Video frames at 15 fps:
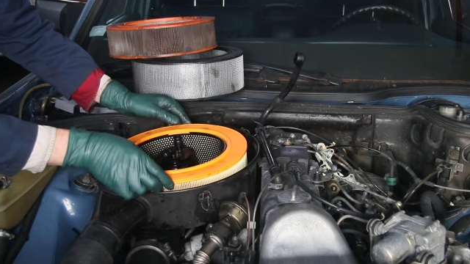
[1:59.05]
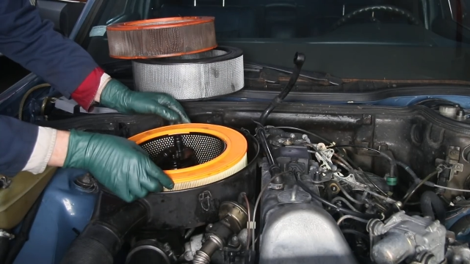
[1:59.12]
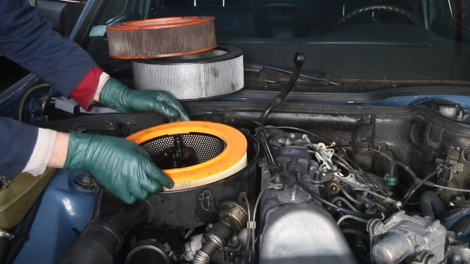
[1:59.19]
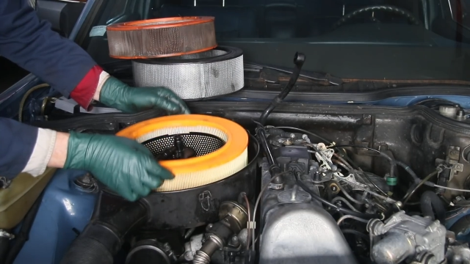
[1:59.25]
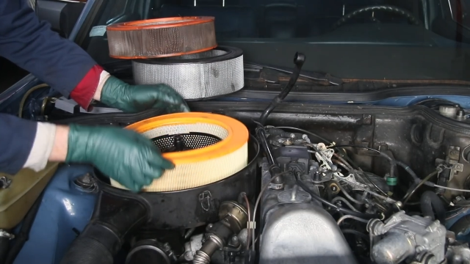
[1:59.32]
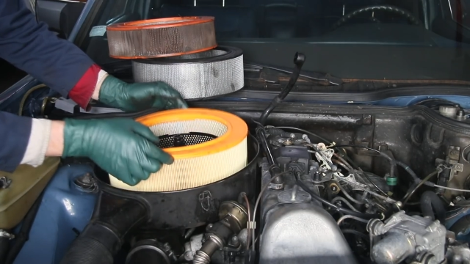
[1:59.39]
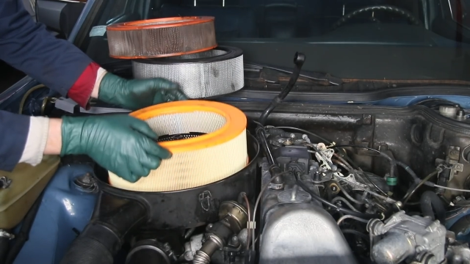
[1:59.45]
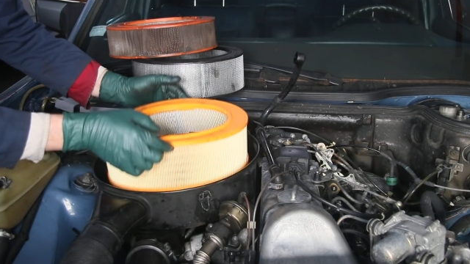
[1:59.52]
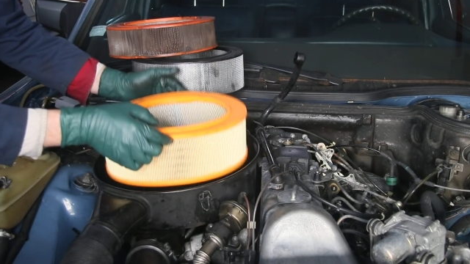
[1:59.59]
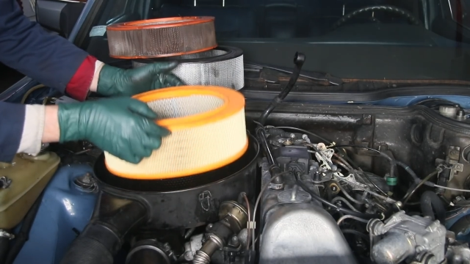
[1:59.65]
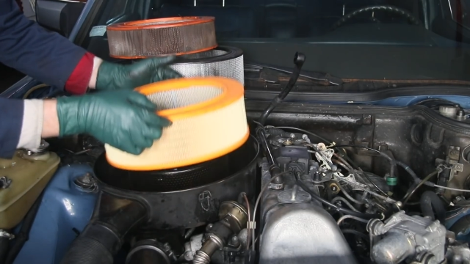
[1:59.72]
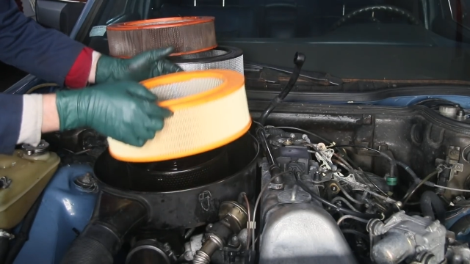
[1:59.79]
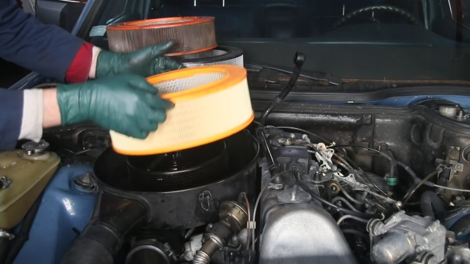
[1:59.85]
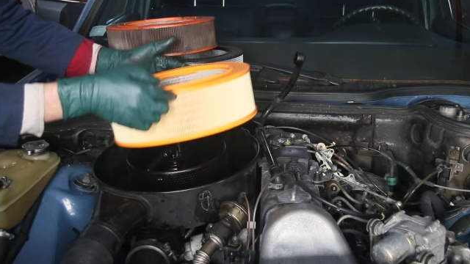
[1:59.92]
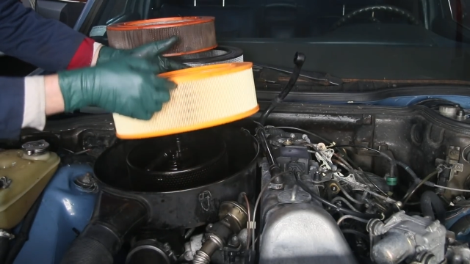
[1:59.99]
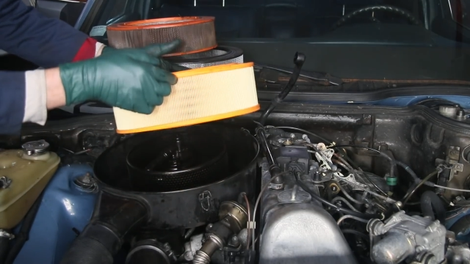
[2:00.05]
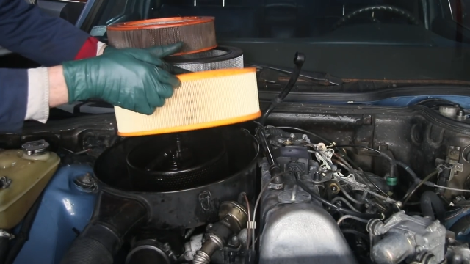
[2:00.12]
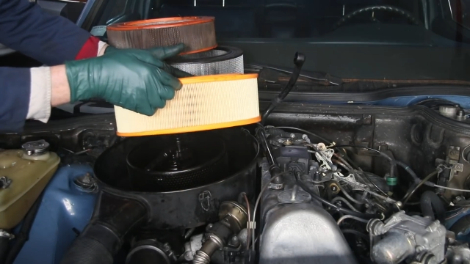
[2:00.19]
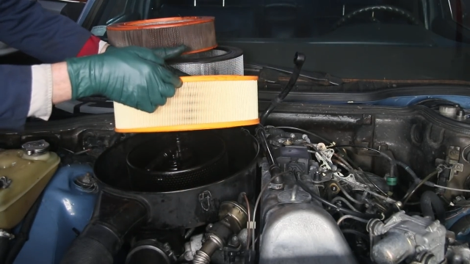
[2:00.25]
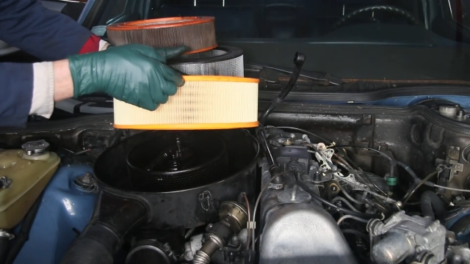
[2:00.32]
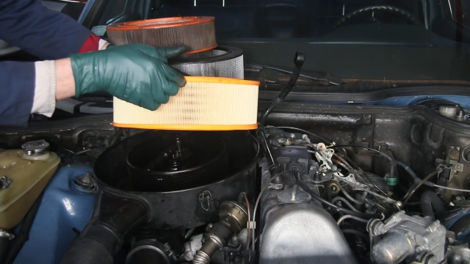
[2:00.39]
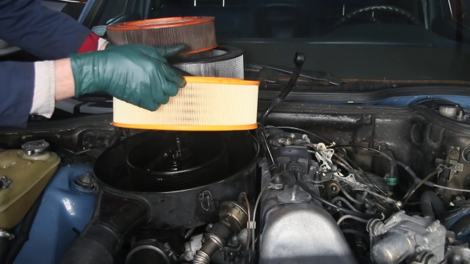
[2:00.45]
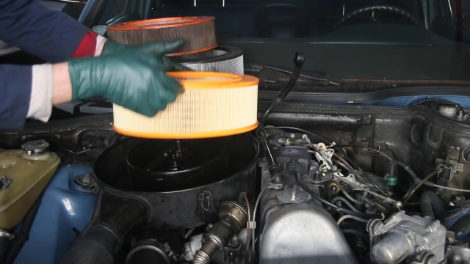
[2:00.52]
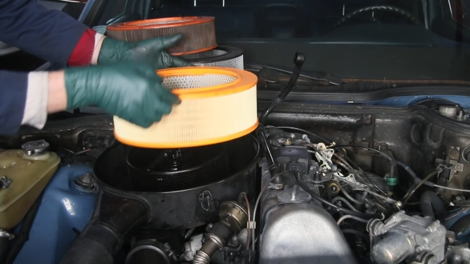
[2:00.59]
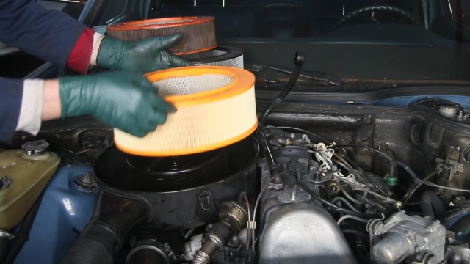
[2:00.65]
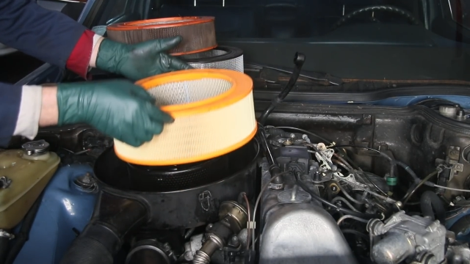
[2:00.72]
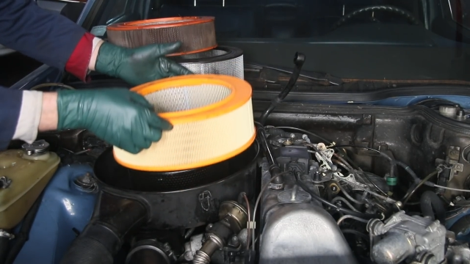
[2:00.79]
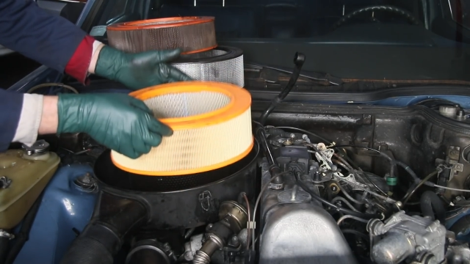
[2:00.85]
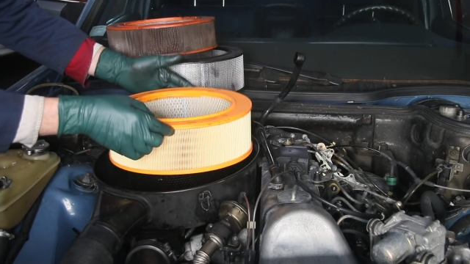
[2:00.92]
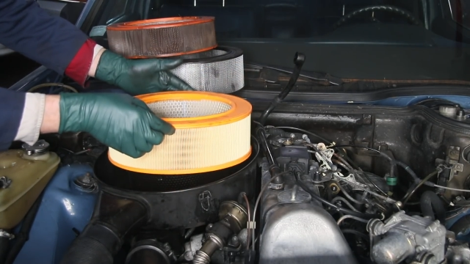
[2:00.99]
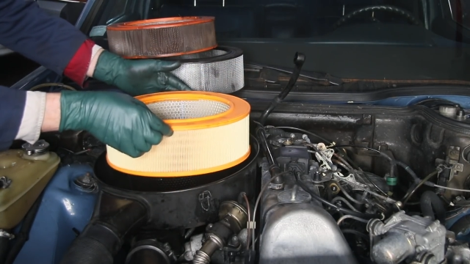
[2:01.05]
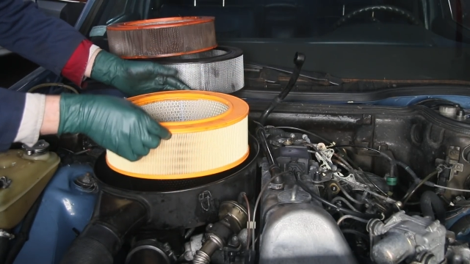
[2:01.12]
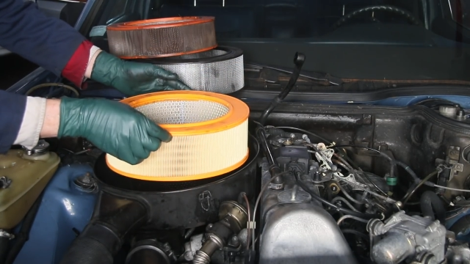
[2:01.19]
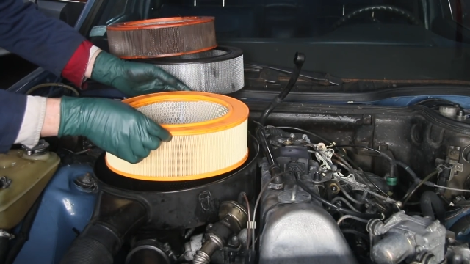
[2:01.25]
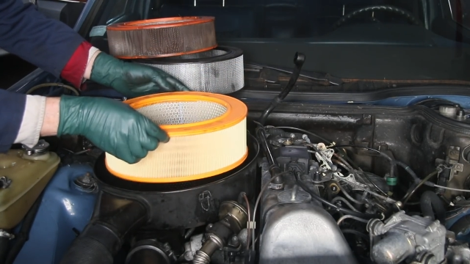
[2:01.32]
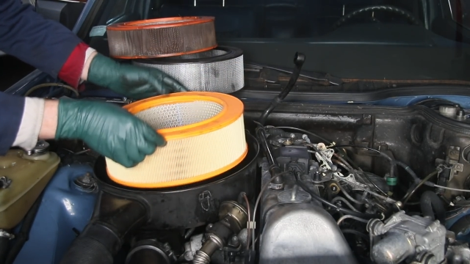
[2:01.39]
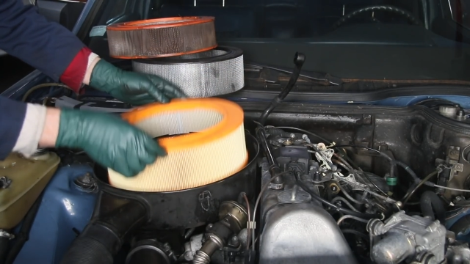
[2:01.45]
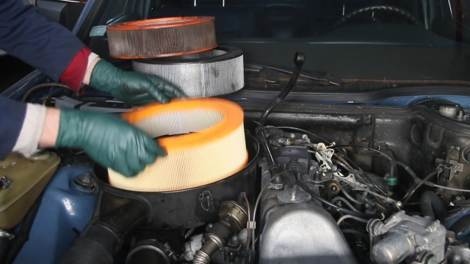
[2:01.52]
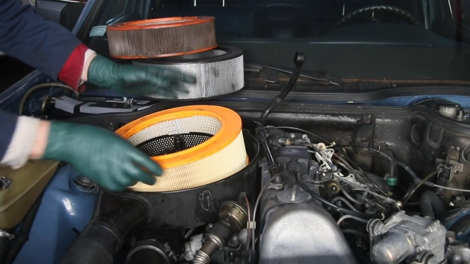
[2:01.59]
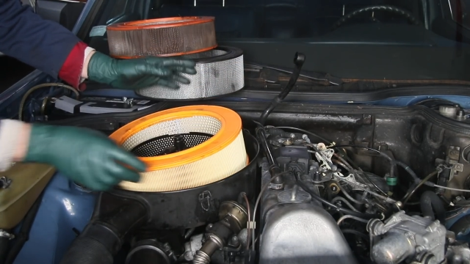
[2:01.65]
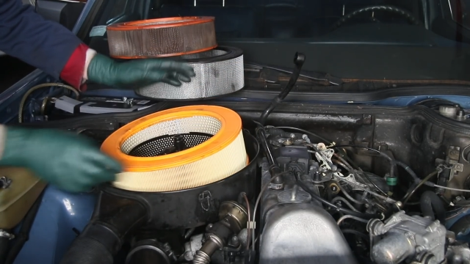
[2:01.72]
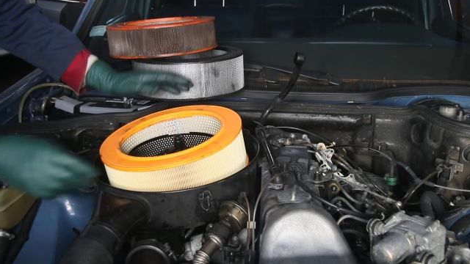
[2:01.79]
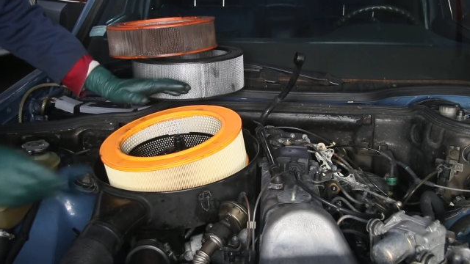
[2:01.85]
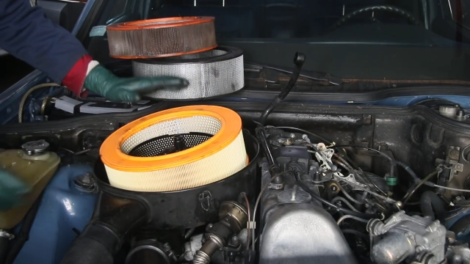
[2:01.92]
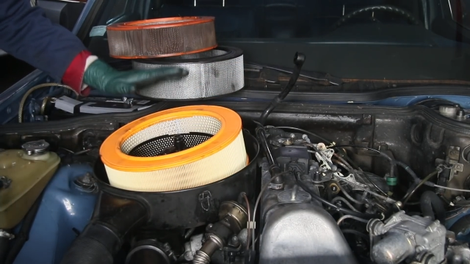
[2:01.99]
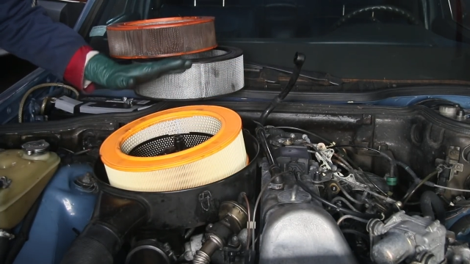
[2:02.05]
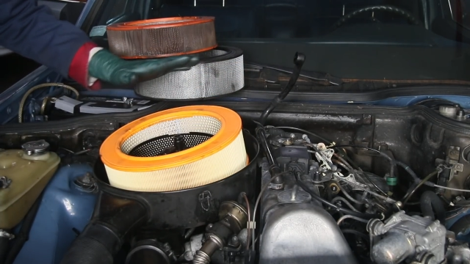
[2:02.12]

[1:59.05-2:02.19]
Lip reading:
Nobody's mouth can be seen.